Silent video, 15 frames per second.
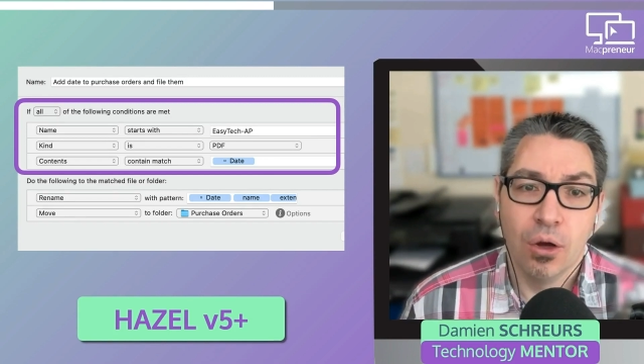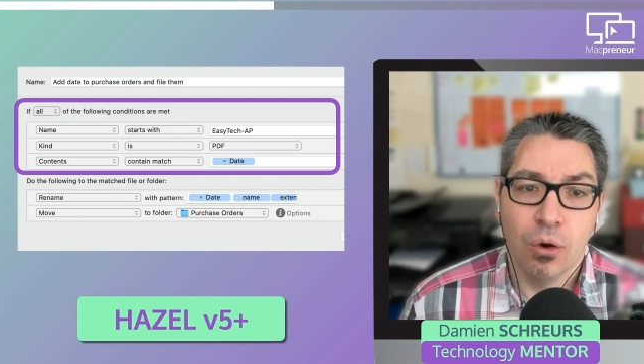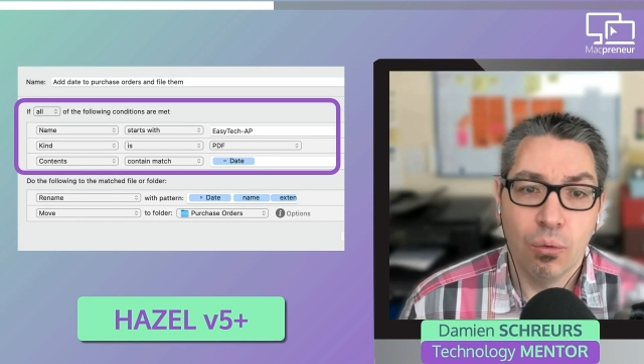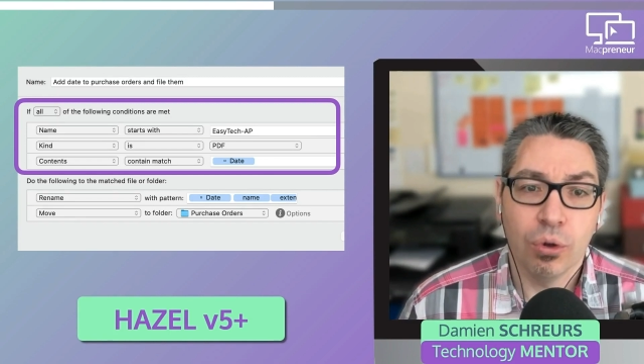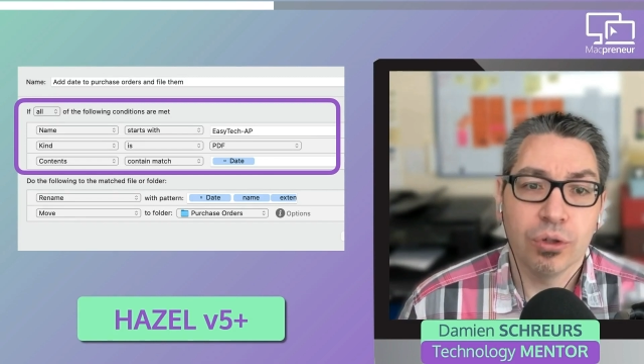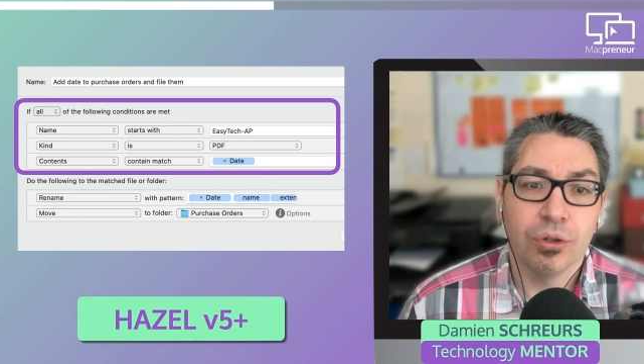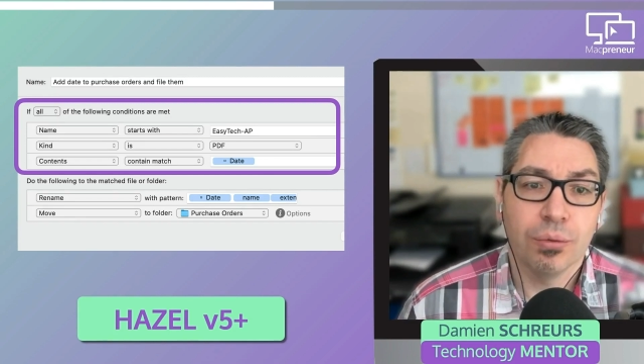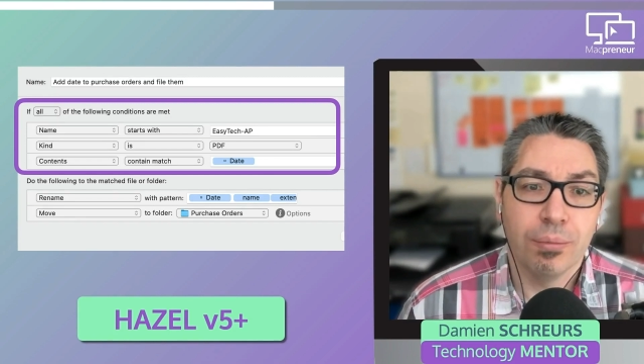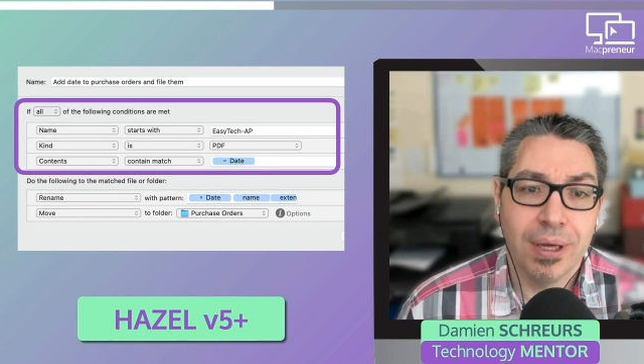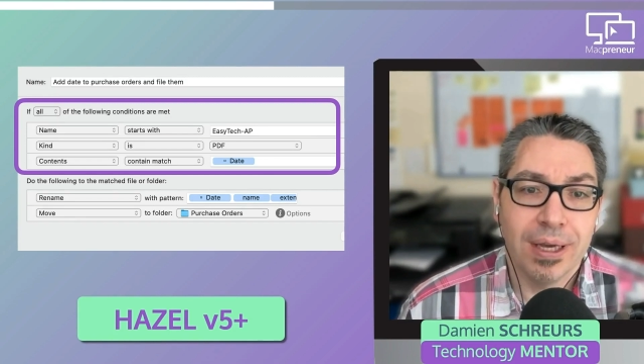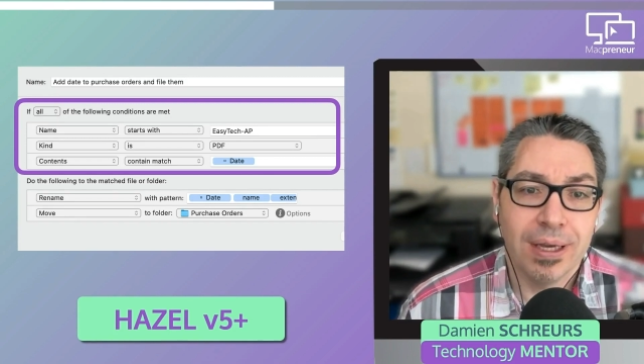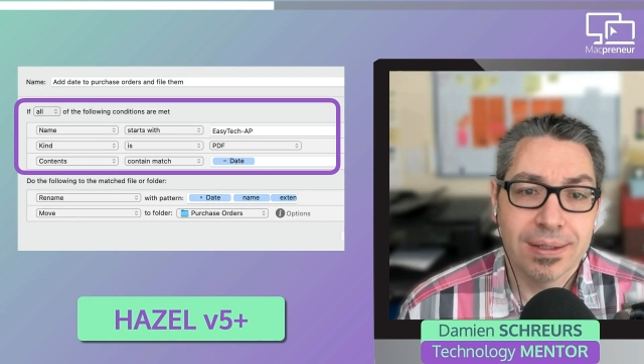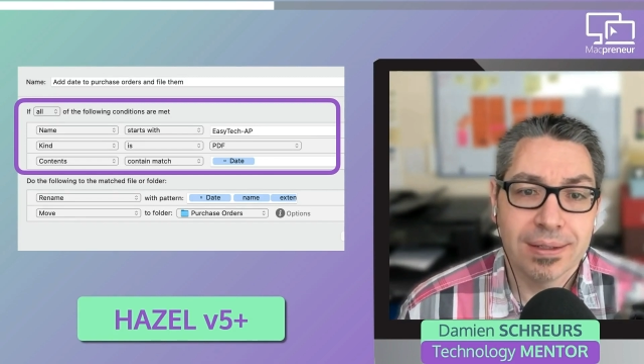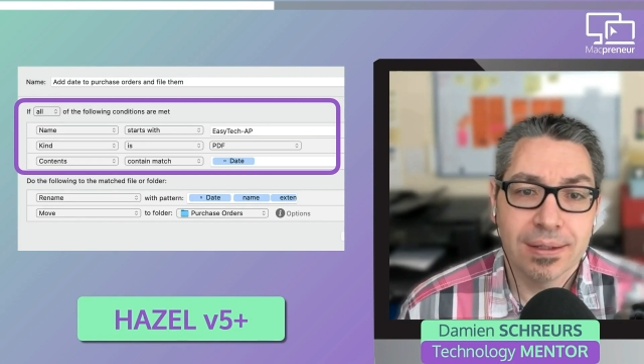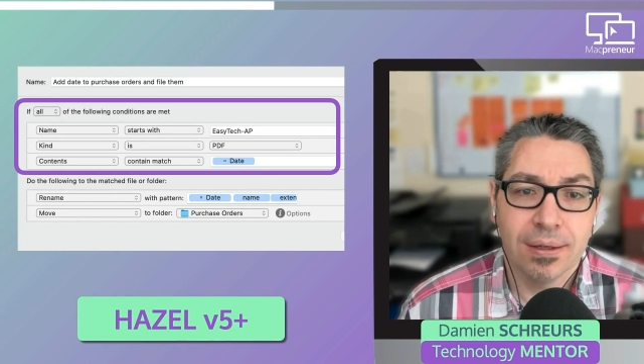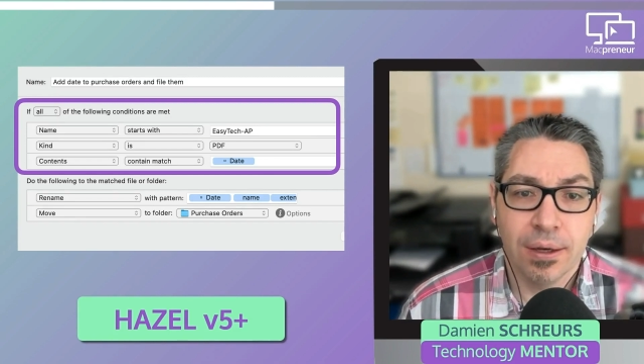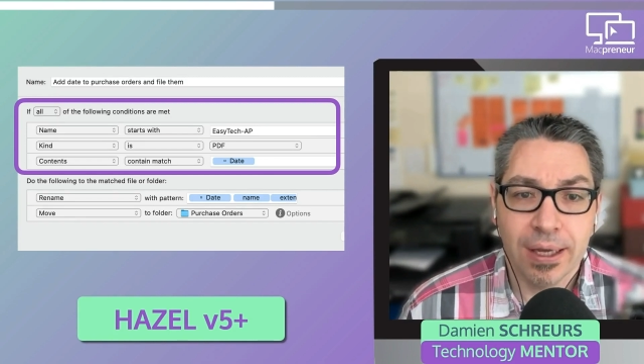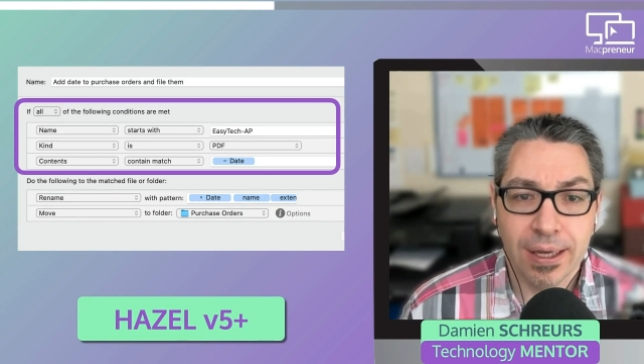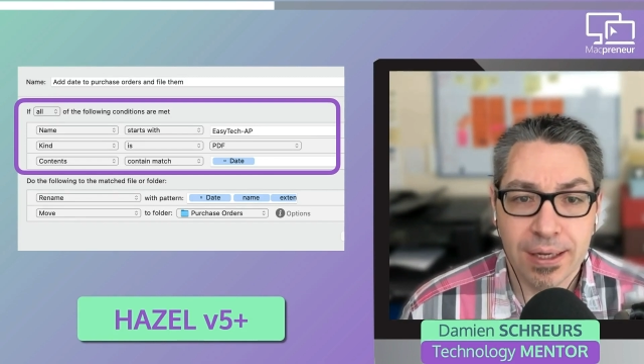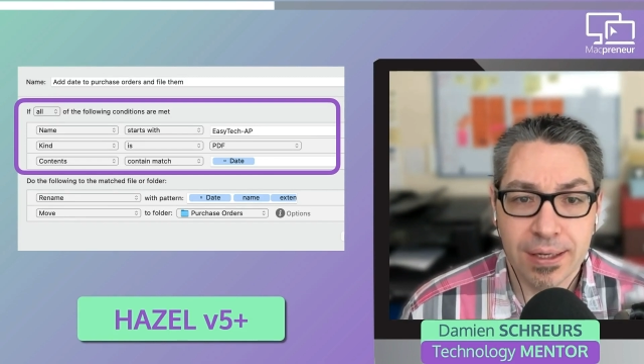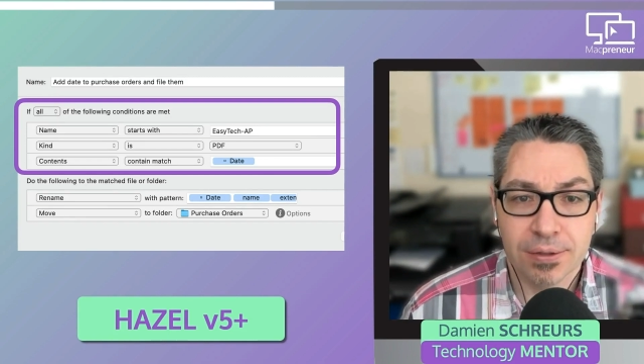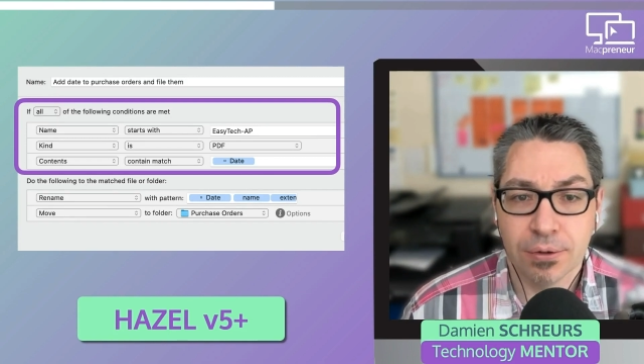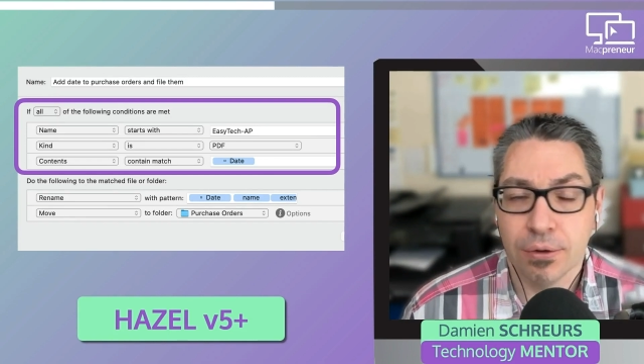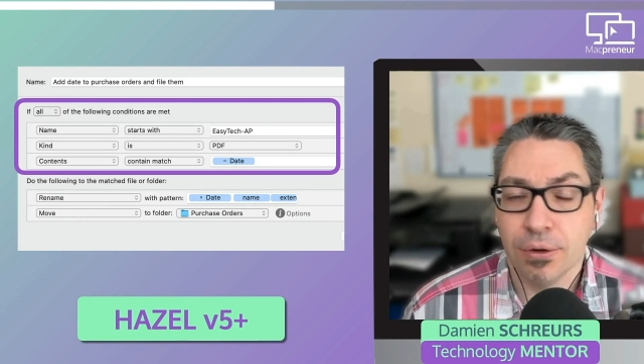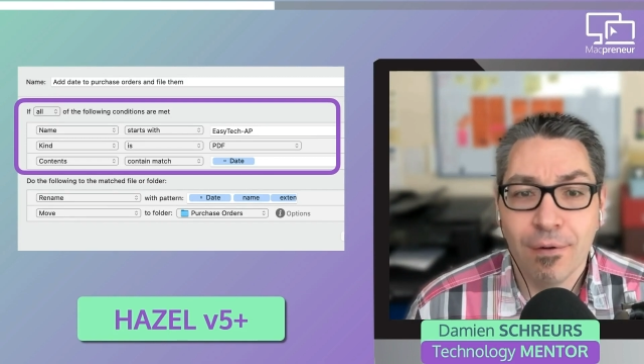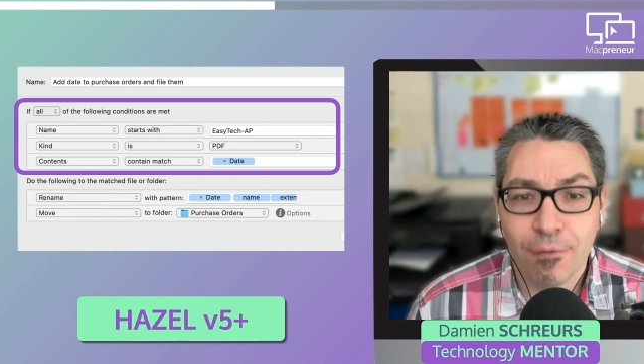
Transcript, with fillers: what makes Hazel